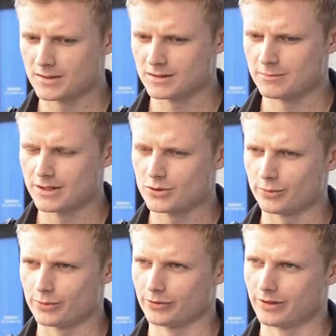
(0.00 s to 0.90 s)
The
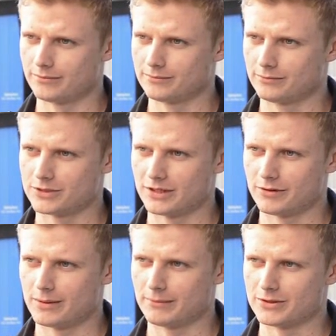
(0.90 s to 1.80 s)
mentor program, which I've
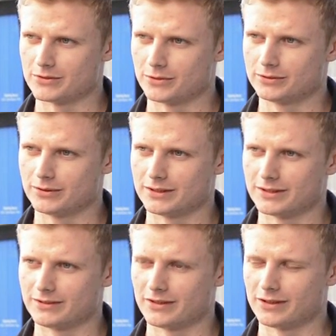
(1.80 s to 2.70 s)
got my mentor, and
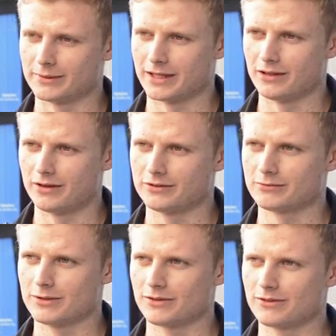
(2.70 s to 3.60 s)
he's helped me out a lot
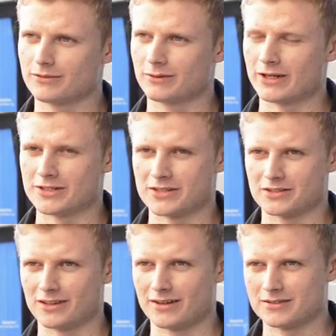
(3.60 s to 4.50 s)
with when I was
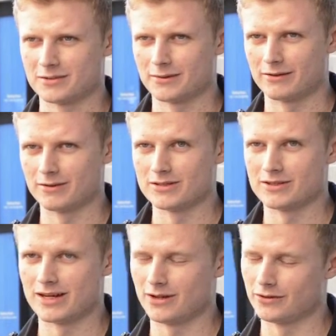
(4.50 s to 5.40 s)
asking about
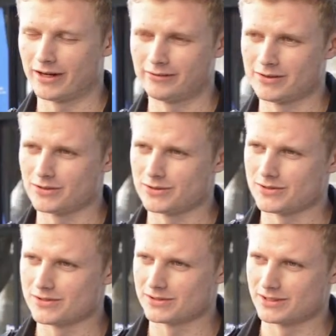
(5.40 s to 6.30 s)
online
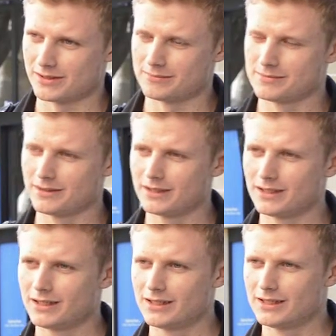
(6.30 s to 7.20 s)
resources and
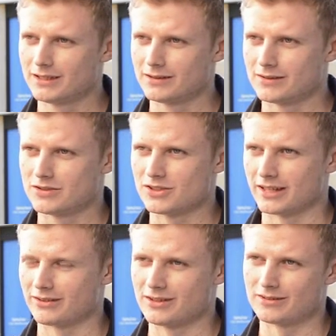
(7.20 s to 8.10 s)
just
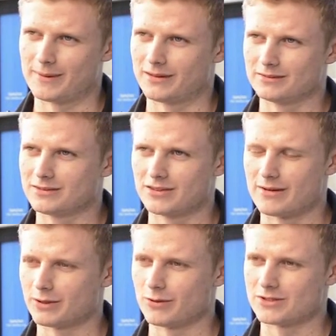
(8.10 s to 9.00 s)
like things about
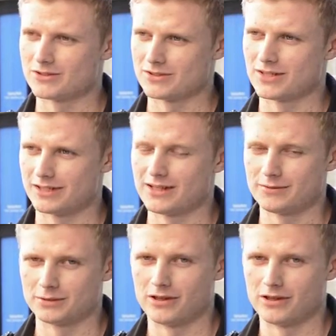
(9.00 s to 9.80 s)
assignment questions, and that he helped a